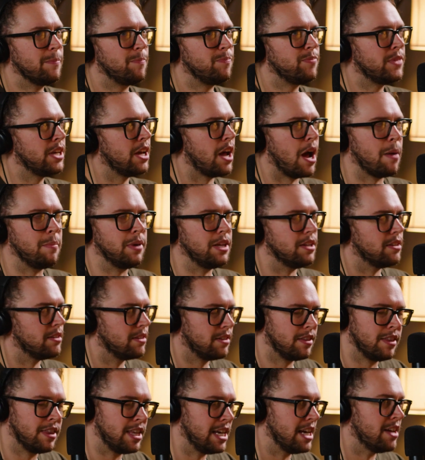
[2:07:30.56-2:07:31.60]
yeah i mean
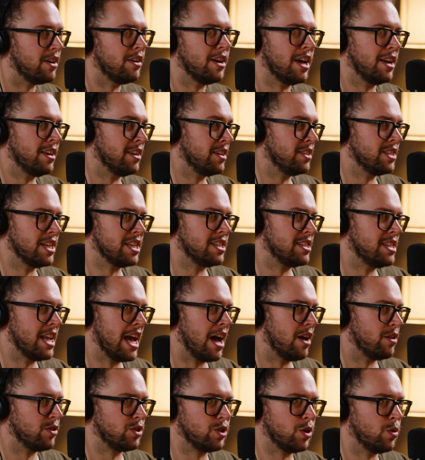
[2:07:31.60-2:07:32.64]
the internet exists
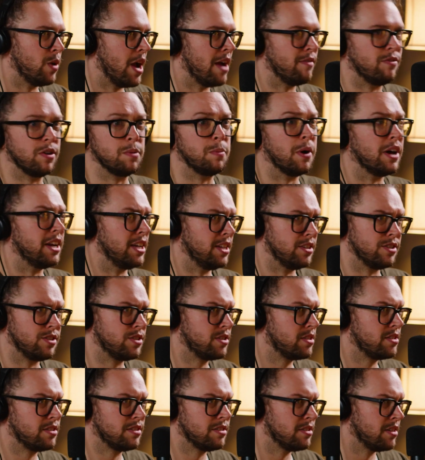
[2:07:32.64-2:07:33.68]
now so
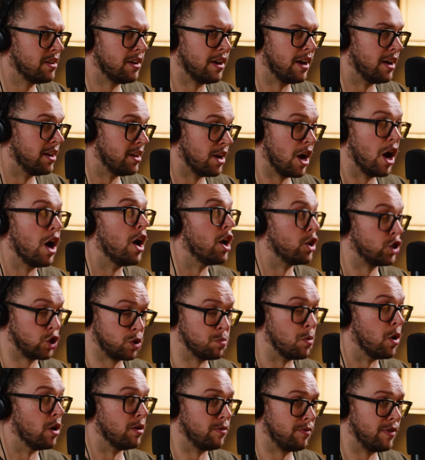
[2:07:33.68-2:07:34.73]
everybody's a, a
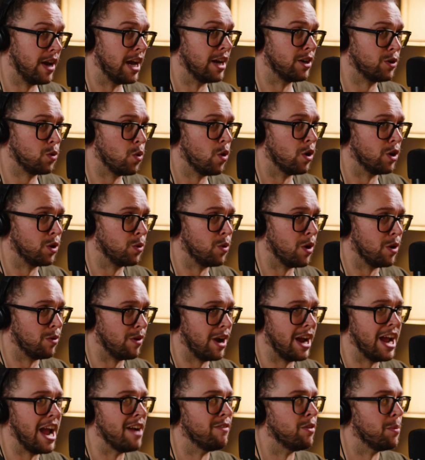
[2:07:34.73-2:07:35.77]
smart fan quote unquote
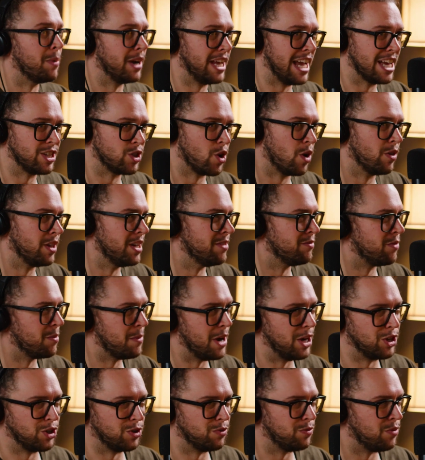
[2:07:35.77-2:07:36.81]
right yeah. everybody has all the
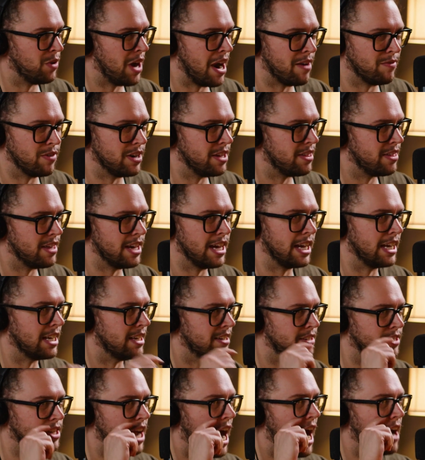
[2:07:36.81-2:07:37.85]
information for everything yep.
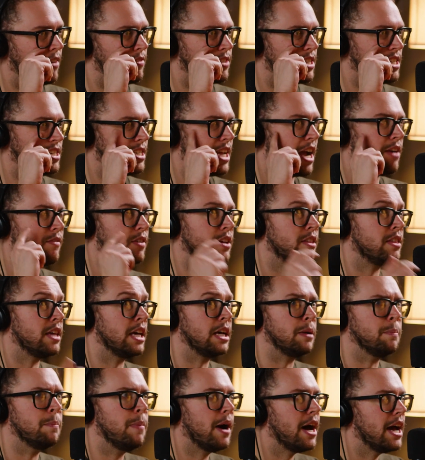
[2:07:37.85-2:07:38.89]
and dives into
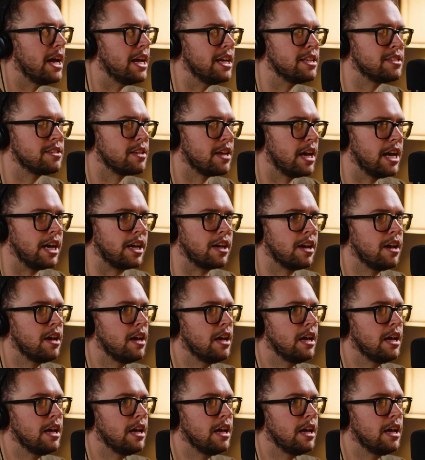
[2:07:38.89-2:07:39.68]
everything but it's like